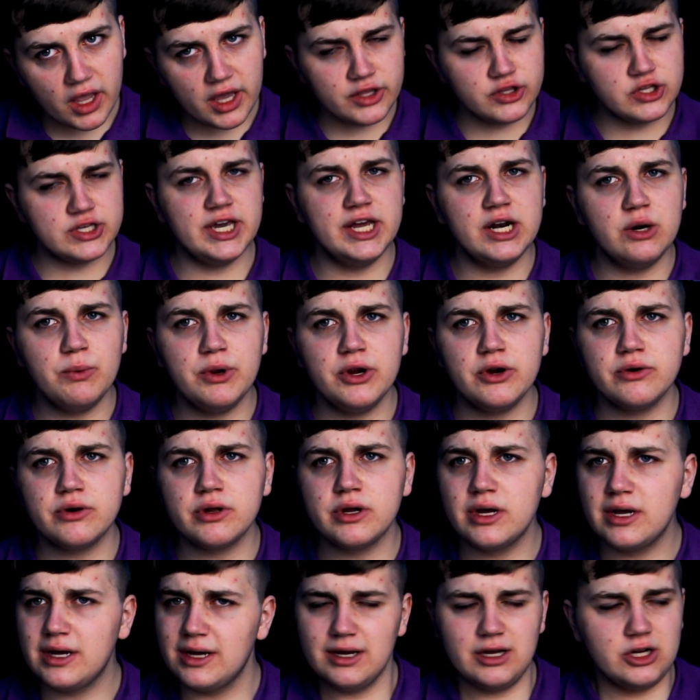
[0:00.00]
It's kind of weird.
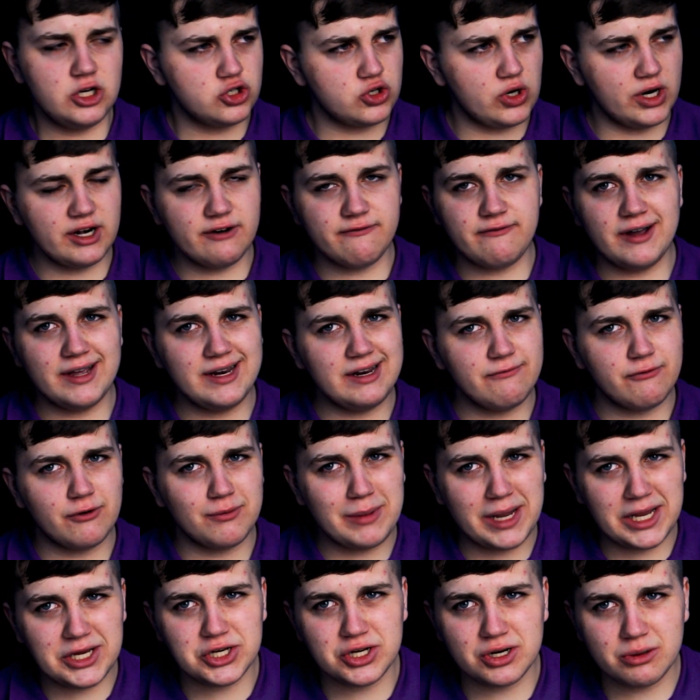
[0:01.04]
Trying to find
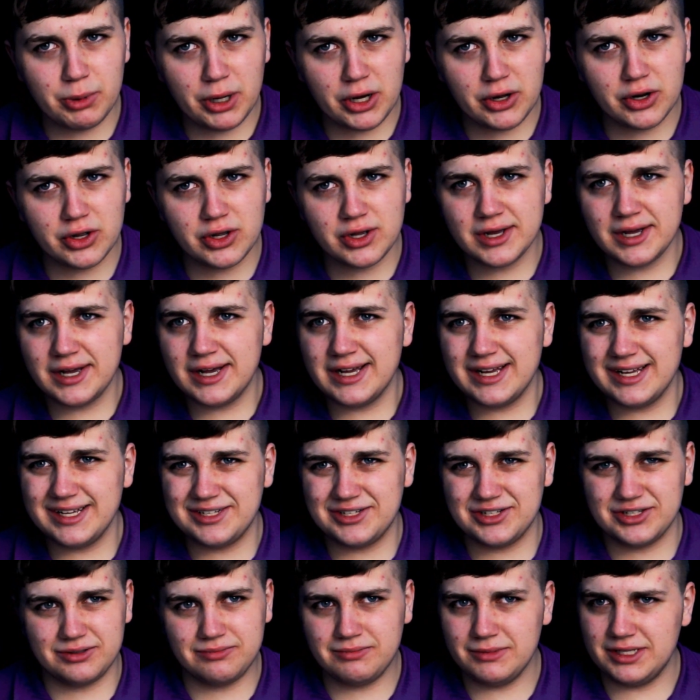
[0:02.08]
information about it
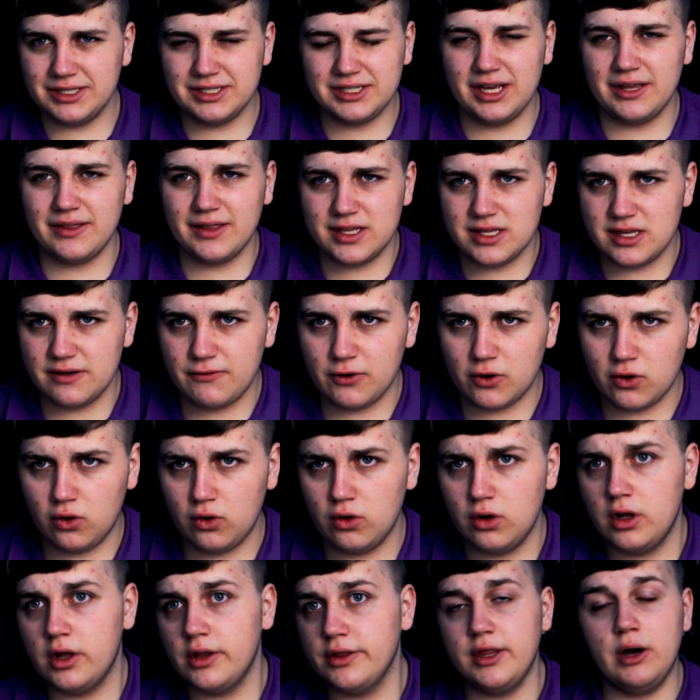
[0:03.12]
is just insanely
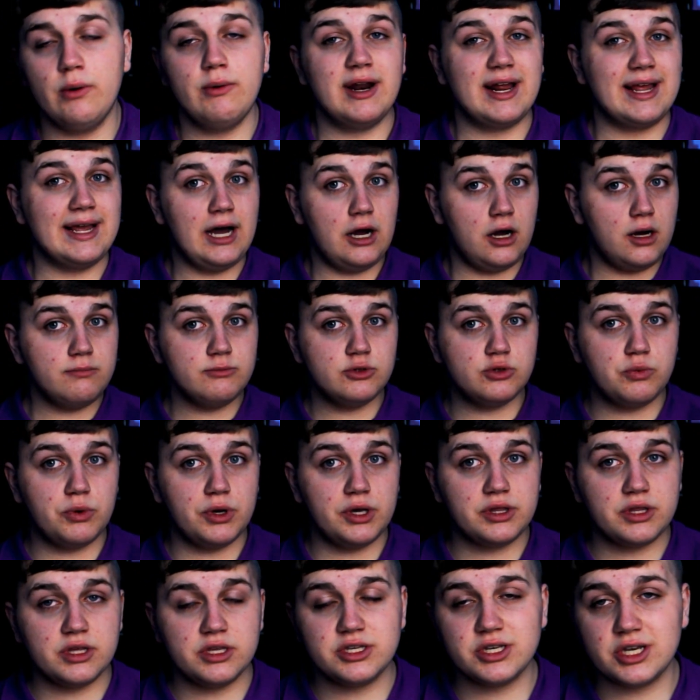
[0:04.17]
difficult. Now what it comes
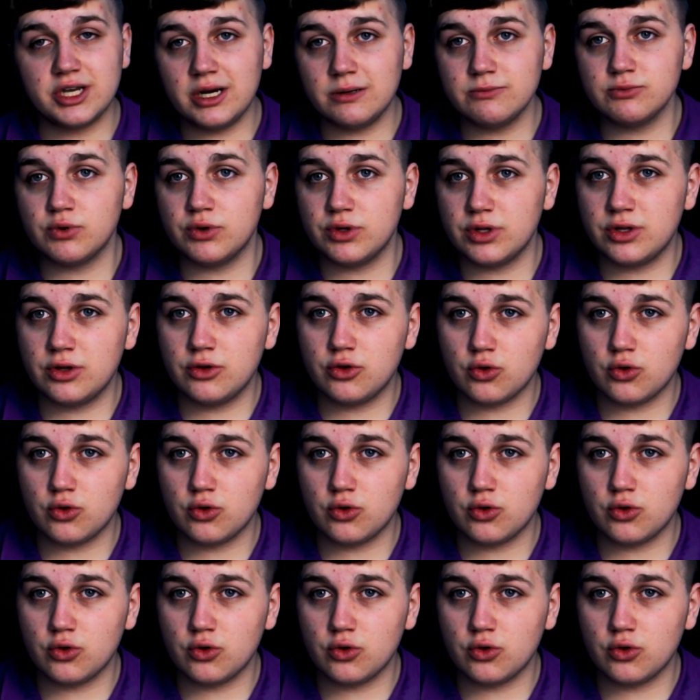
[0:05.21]
with is it comes with